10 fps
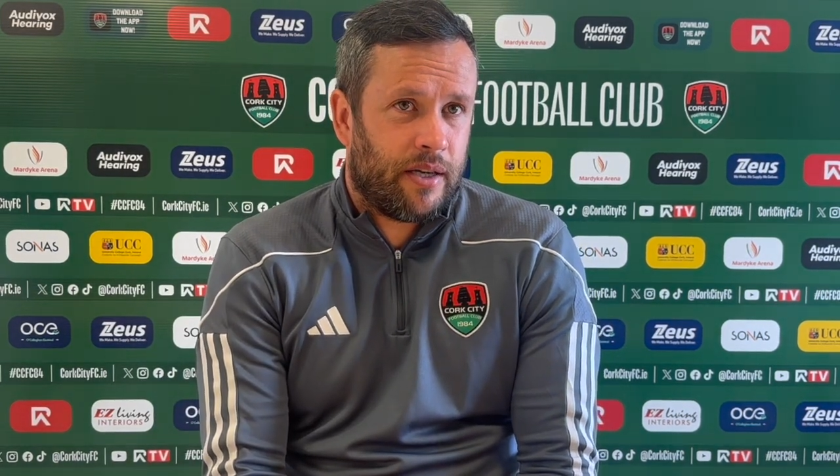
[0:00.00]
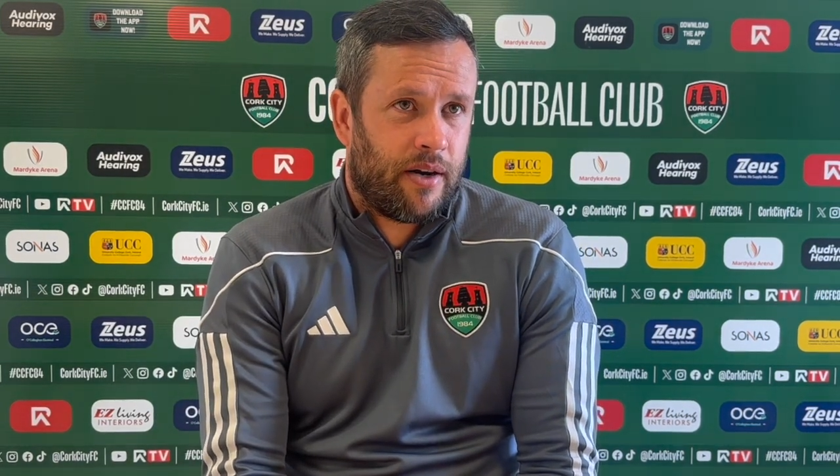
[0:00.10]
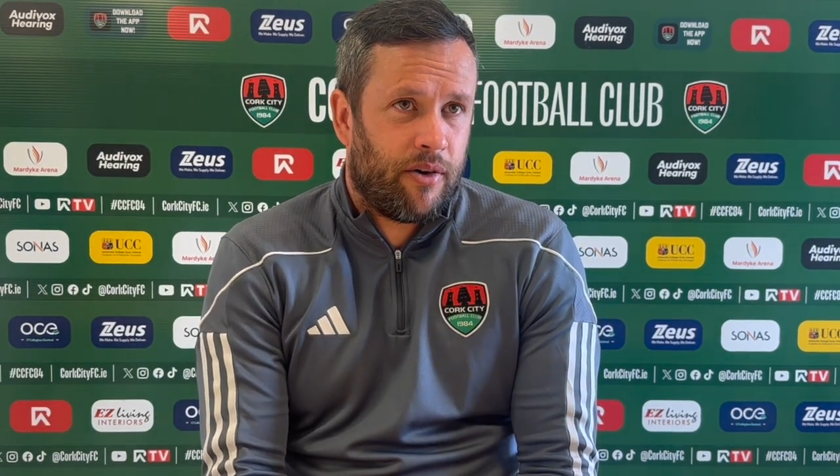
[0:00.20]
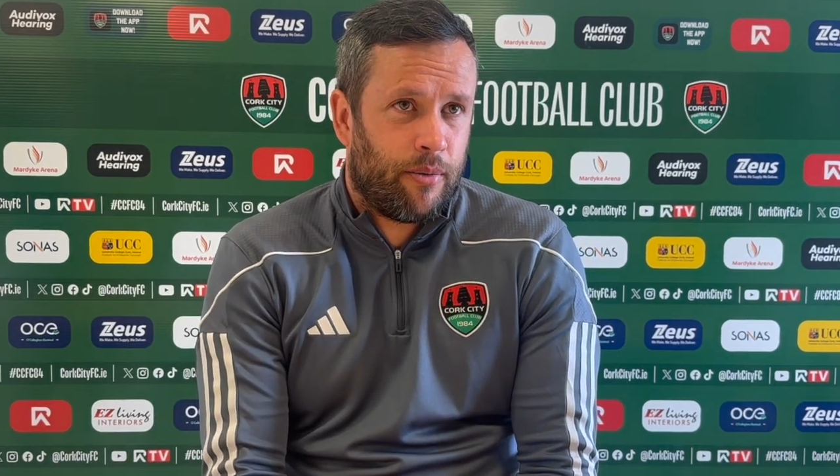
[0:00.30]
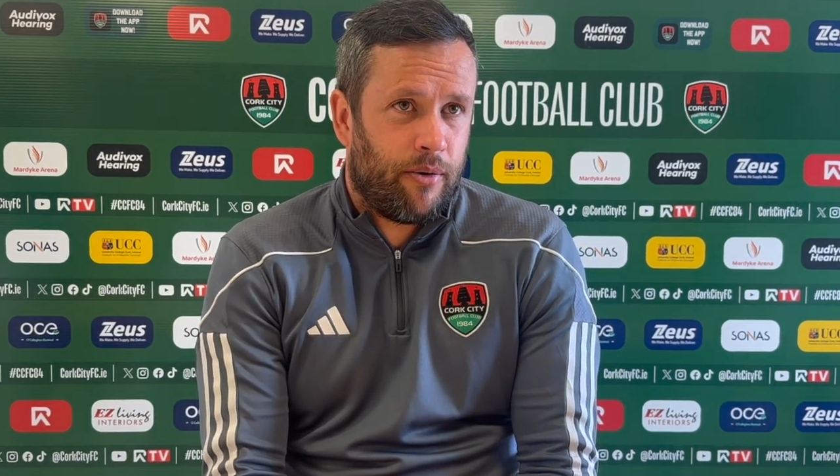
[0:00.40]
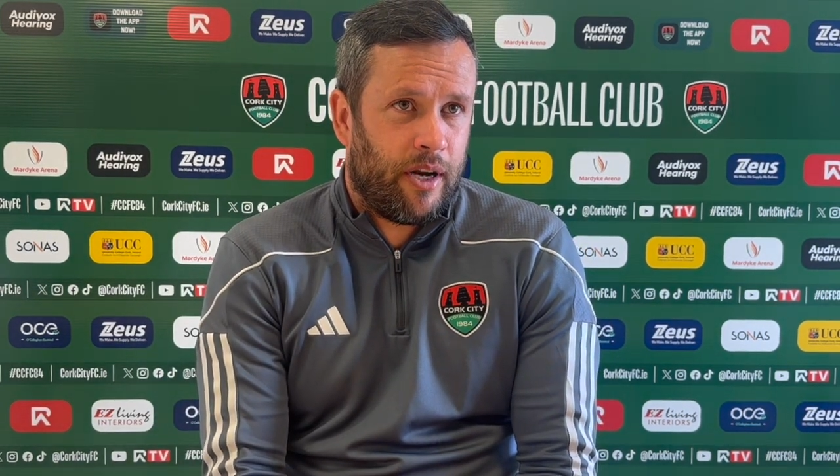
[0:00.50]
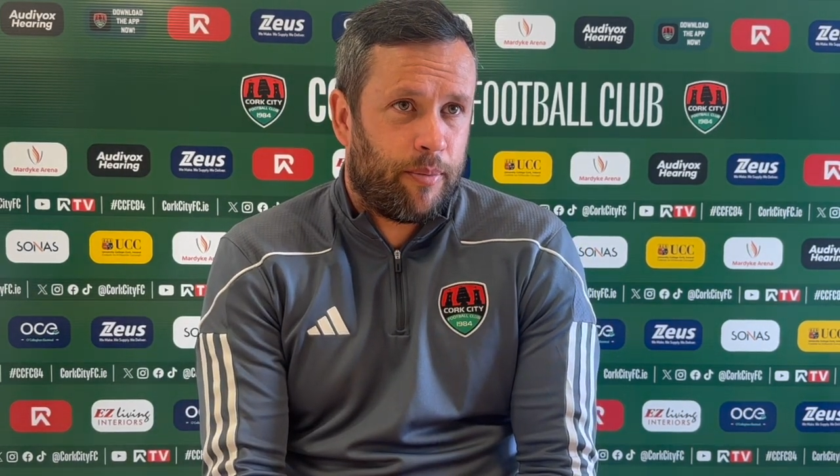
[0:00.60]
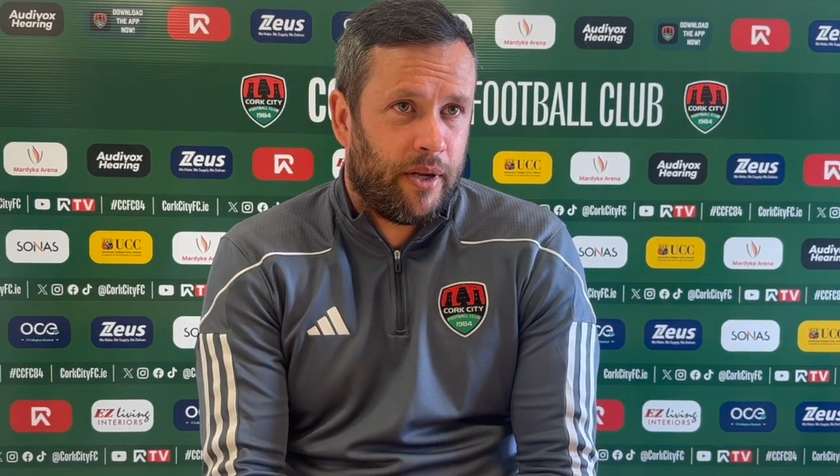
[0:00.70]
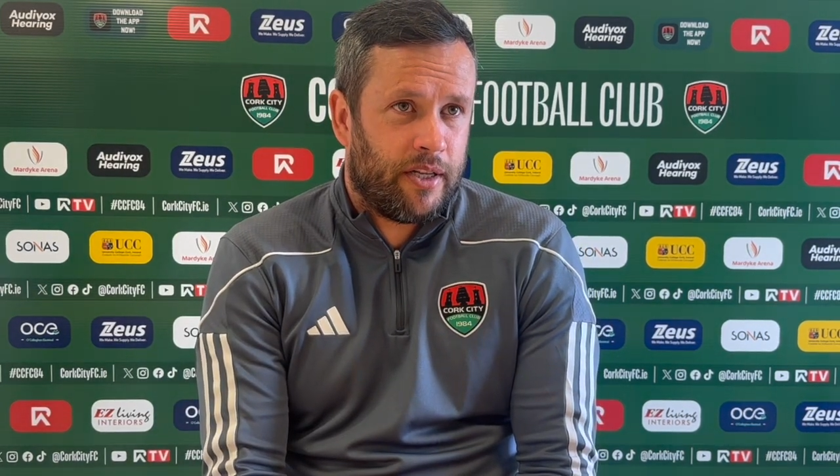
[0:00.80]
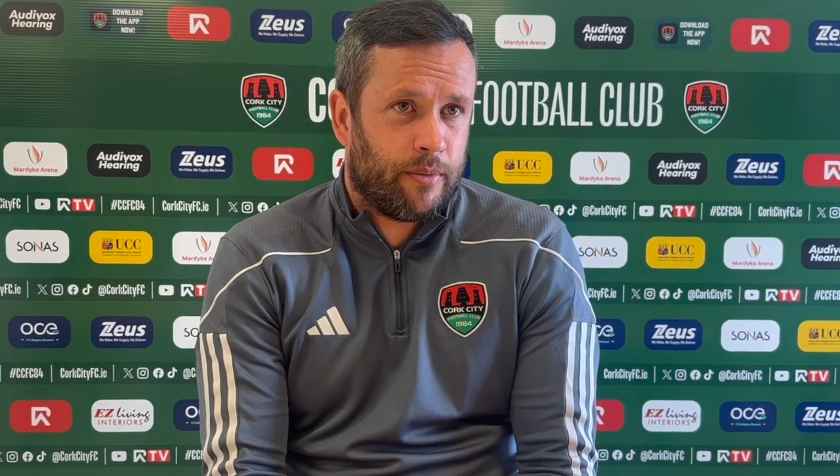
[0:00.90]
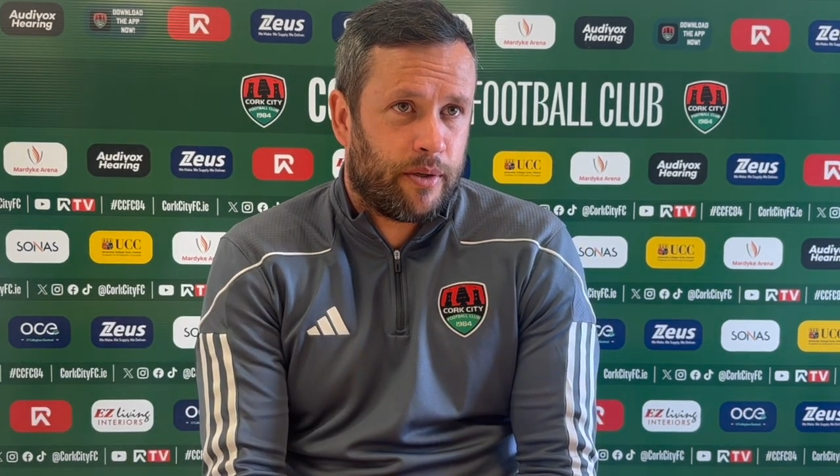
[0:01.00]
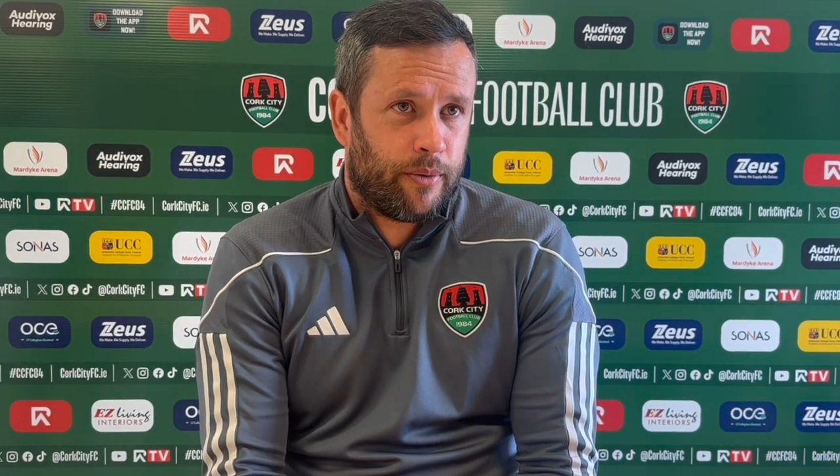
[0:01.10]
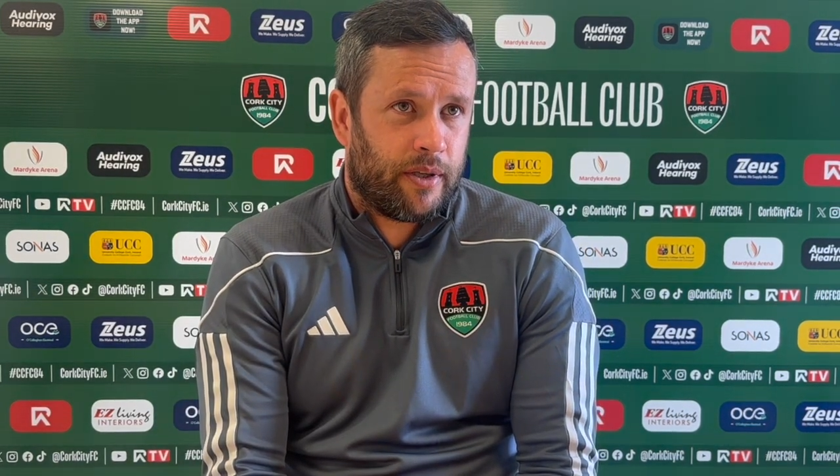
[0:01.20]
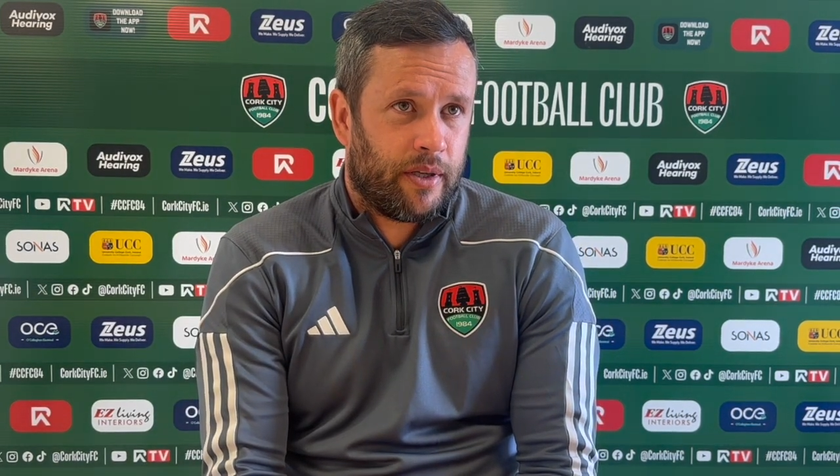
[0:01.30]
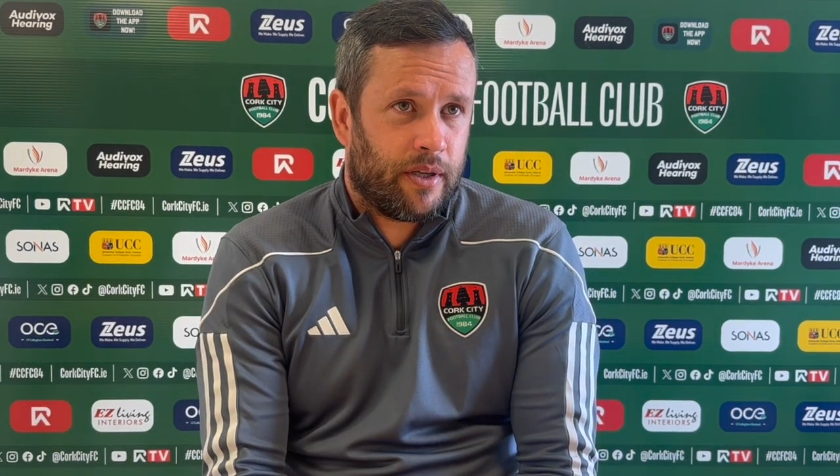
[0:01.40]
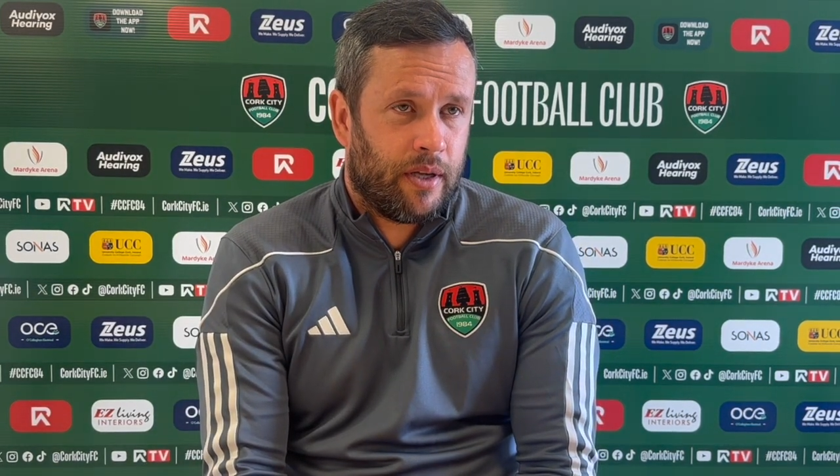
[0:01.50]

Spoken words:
area we're really pleased with the